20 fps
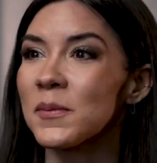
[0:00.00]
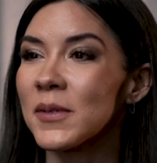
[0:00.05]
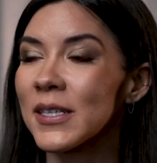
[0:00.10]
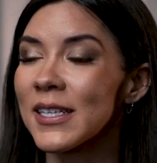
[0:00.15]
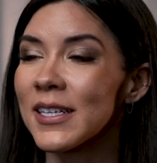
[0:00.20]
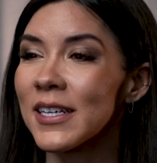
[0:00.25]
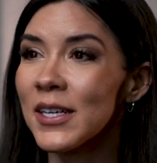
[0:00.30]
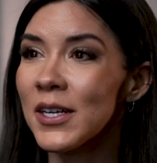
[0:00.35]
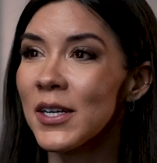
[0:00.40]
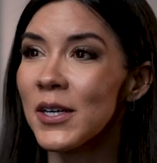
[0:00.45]
I'm
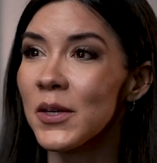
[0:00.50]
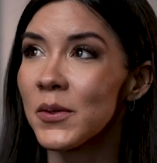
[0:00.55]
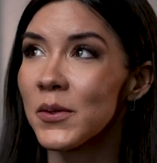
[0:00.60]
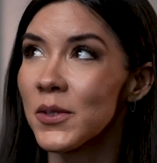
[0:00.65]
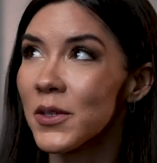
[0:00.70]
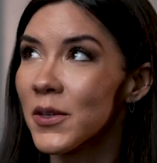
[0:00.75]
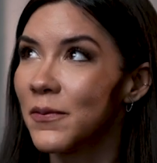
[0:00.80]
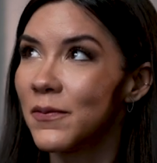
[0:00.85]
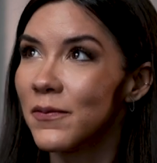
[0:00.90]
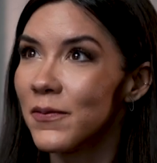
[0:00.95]
like,
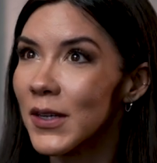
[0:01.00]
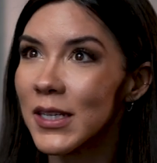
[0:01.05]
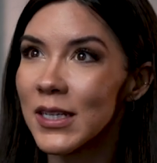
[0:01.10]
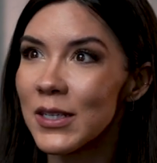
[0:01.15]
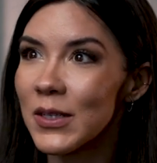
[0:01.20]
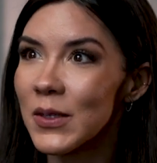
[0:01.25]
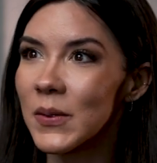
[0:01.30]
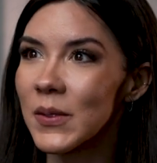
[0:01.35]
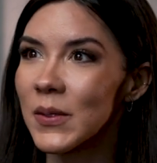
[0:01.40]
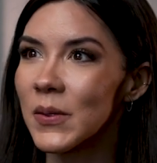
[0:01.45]
well, you're not
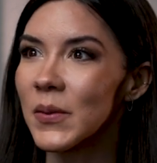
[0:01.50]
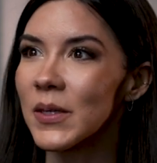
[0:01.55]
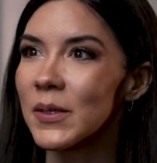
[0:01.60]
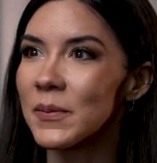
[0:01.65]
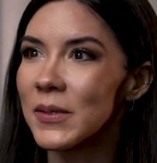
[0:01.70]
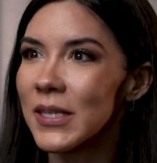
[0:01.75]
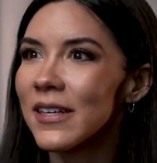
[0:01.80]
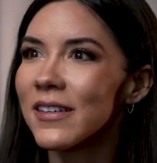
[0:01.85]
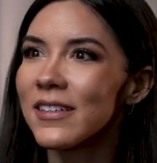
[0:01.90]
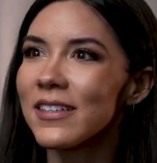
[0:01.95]
fucking doing what
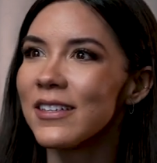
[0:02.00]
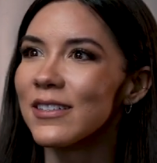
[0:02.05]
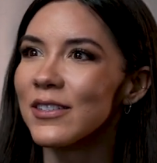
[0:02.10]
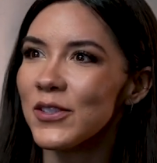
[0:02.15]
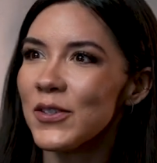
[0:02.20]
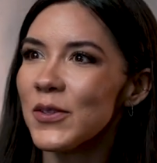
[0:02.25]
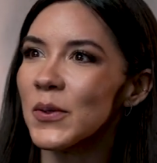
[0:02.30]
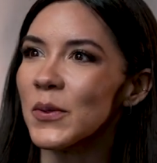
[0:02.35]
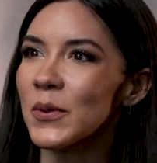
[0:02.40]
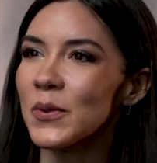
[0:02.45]
I'm telling you
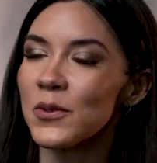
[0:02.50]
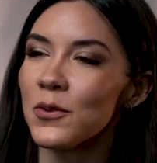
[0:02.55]
to do.